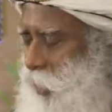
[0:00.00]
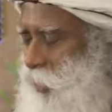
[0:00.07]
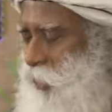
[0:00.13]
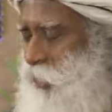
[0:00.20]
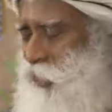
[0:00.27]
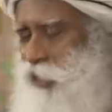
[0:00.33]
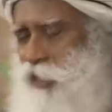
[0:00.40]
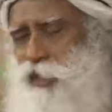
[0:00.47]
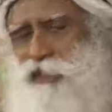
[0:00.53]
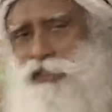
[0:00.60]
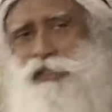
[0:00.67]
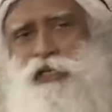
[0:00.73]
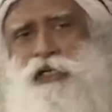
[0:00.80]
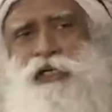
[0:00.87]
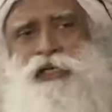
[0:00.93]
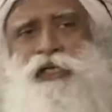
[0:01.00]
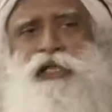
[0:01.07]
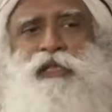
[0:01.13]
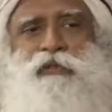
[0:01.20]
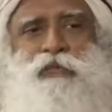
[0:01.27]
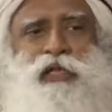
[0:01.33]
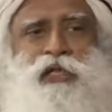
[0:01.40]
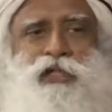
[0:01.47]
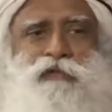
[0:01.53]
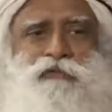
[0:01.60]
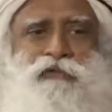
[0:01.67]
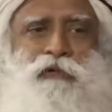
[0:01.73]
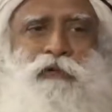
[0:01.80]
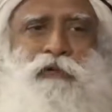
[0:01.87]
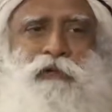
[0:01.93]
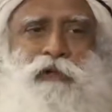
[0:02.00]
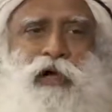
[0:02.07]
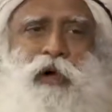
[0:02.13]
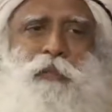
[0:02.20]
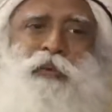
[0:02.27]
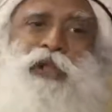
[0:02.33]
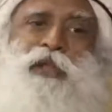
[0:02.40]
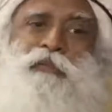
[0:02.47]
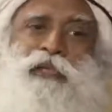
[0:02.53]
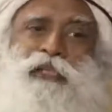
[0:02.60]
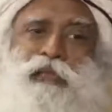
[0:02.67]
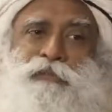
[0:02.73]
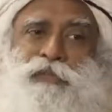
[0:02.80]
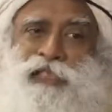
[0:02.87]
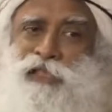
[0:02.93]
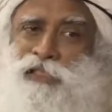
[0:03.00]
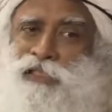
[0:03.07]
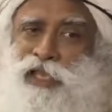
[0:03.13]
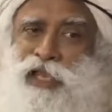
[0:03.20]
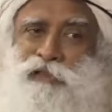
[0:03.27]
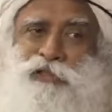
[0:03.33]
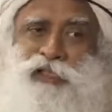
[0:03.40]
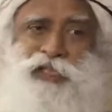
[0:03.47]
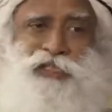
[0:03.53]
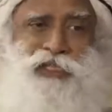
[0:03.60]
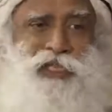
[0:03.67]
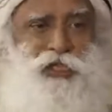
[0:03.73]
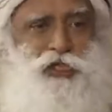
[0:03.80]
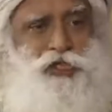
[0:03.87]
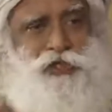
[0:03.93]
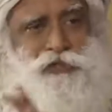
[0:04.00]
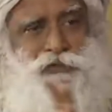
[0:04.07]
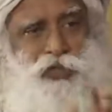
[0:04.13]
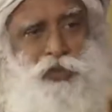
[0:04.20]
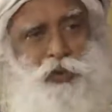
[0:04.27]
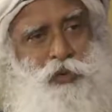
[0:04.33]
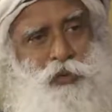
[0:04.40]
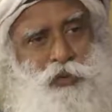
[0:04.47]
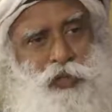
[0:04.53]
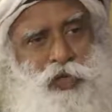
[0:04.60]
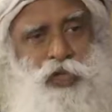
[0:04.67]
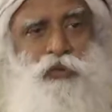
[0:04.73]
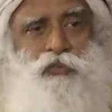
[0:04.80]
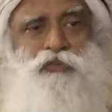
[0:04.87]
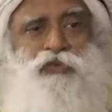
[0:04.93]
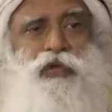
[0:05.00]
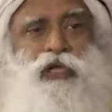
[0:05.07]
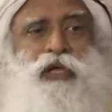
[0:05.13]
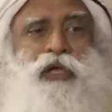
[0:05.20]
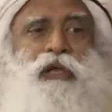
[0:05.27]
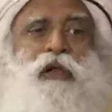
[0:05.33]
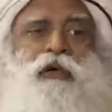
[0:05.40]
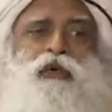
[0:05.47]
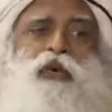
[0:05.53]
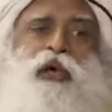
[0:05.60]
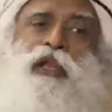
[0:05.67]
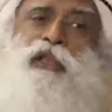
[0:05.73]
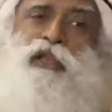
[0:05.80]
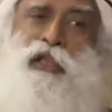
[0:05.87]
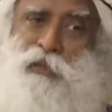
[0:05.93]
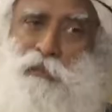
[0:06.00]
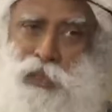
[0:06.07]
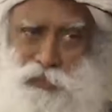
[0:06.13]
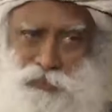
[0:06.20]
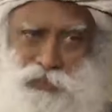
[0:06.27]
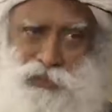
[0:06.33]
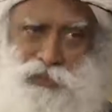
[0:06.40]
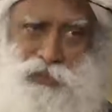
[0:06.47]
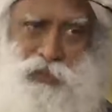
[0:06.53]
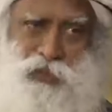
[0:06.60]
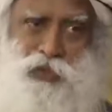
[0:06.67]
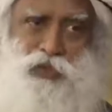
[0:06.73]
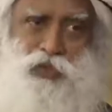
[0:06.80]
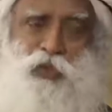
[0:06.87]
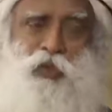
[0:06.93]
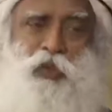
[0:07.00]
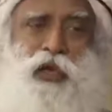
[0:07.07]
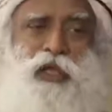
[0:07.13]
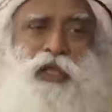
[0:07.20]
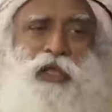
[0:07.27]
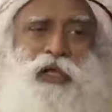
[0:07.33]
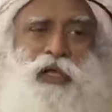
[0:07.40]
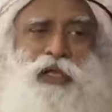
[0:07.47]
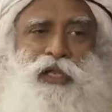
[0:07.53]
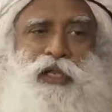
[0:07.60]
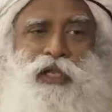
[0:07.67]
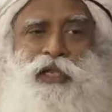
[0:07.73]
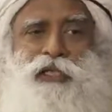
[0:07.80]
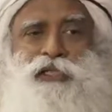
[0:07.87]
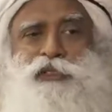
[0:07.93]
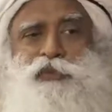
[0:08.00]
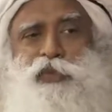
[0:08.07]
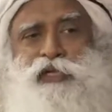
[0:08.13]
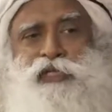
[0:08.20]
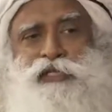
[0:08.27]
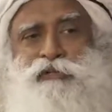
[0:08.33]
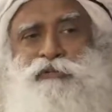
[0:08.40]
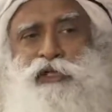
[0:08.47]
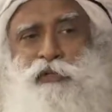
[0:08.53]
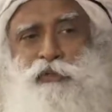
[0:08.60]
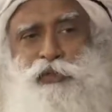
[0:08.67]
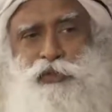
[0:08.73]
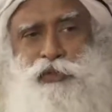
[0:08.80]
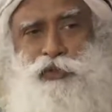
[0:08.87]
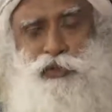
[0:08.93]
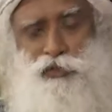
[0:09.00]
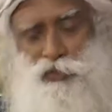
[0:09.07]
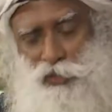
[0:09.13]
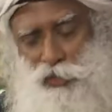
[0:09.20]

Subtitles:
108, the remaining four operate by themselves, they have an intelligence of their own. We cannot do anything about it. So 108 is what is available to you.